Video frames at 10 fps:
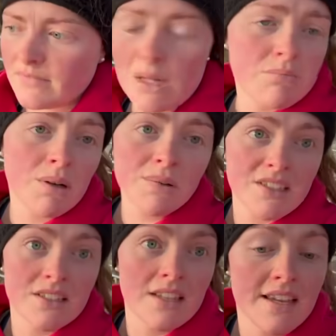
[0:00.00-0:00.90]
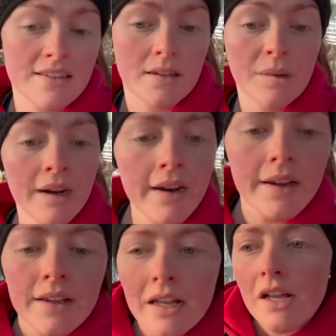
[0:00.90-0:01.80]
probably since last summer.
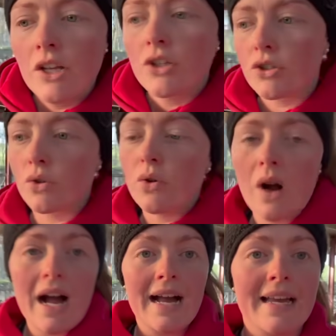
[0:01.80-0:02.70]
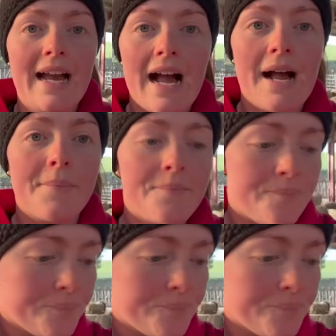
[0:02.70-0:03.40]
So I am